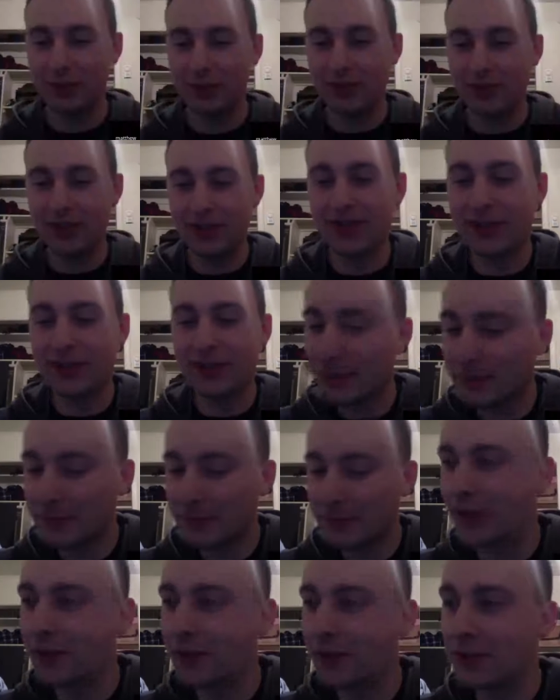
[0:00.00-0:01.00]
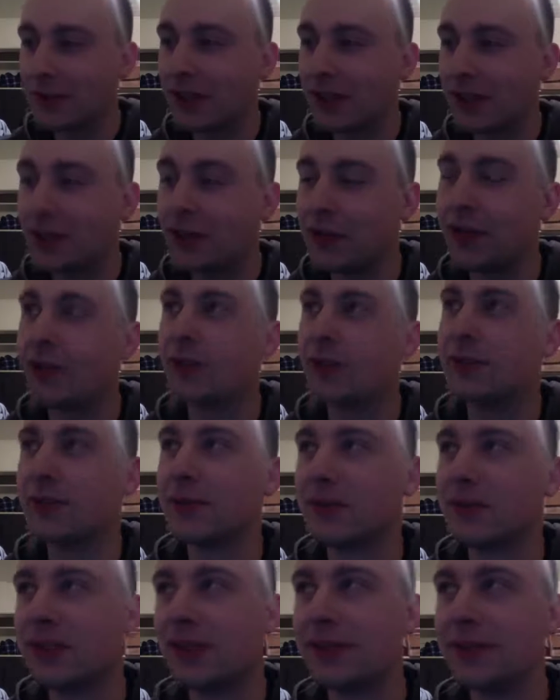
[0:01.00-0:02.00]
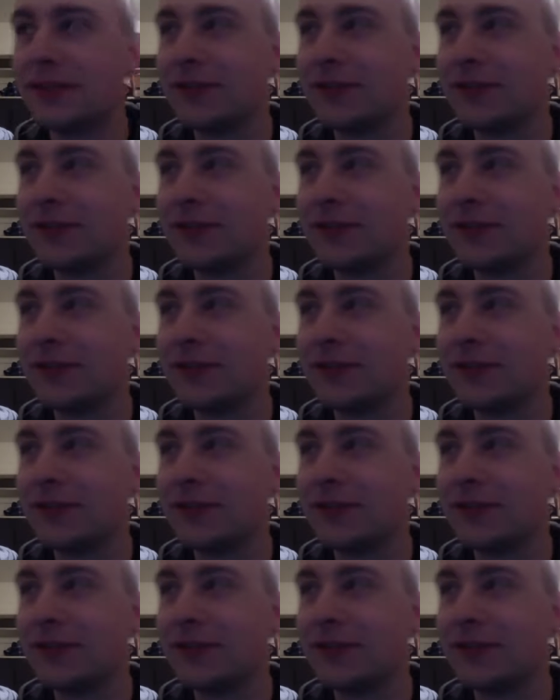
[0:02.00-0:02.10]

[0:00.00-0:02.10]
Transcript: the theme song when they go out and do stuff.